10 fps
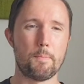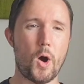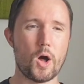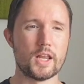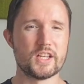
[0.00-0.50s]

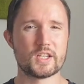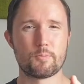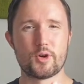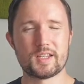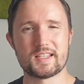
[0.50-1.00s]
polished,
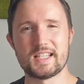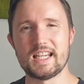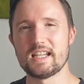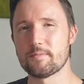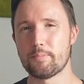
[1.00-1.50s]

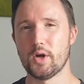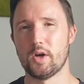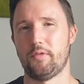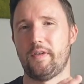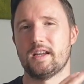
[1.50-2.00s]
pristine,
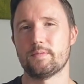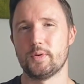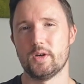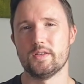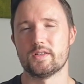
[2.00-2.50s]
perfect
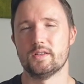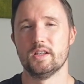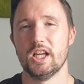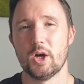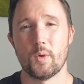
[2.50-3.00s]
person,
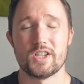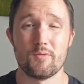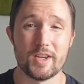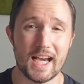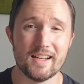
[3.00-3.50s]
which
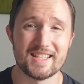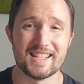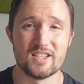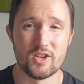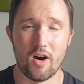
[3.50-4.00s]
in reality
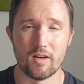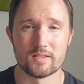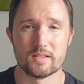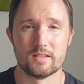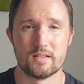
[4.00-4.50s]
it's
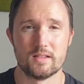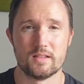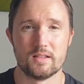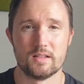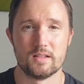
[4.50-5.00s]
not.
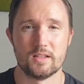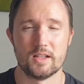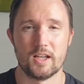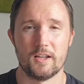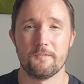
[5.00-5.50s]

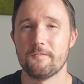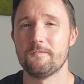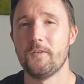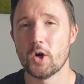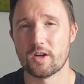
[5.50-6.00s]
And
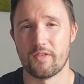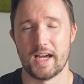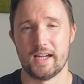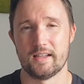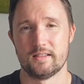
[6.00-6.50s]
fuck
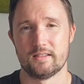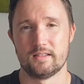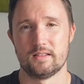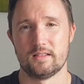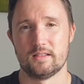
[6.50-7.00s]
that.
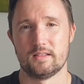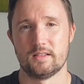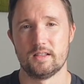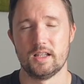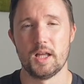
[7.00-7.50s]

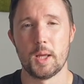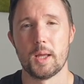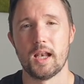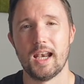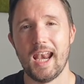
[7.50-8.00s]

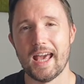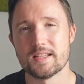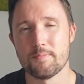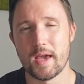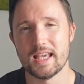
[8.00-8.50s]

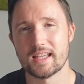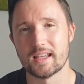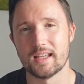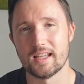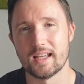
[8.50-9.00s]
Let's make
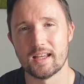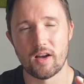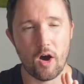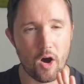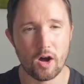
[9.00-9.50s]

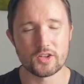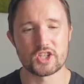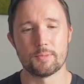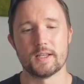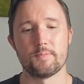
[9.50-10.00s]

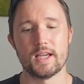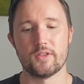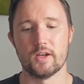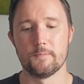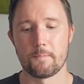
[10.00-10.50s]
hardship, let's make
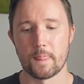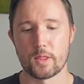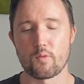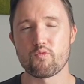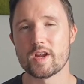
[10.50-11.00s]
the
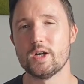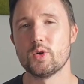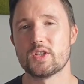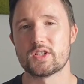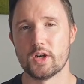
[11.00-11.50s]

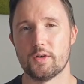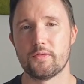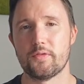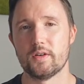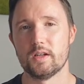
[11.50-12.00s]
real
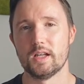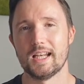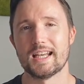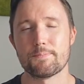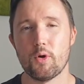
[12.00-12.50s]
stuff,
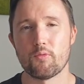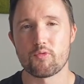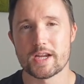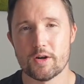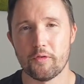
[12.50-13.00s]
let's put
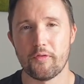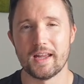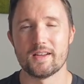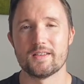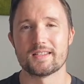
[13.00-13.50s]
real
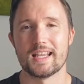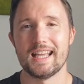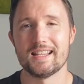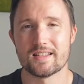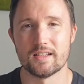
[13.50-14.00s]
fitness
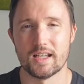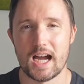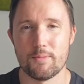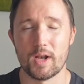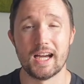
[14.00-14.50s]
into the
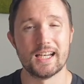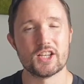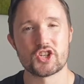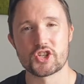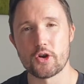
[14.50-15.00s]
limelight, and
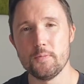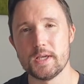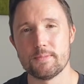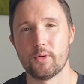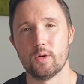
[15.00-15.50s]
let's show
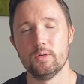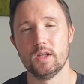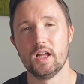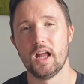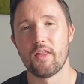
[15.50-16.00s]
people
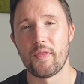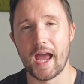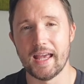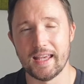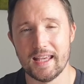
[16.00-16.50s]

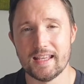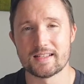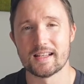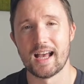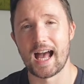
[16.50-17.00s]
that it
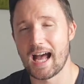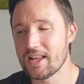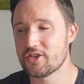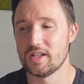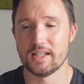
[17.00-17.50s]
is
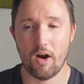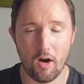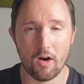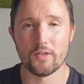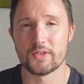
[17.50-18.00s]
actually
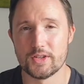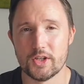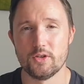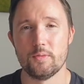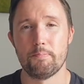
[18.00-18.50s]
hard to
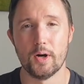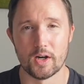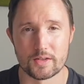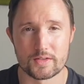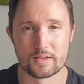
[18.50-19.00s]
do,
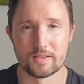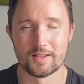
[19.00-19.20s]
but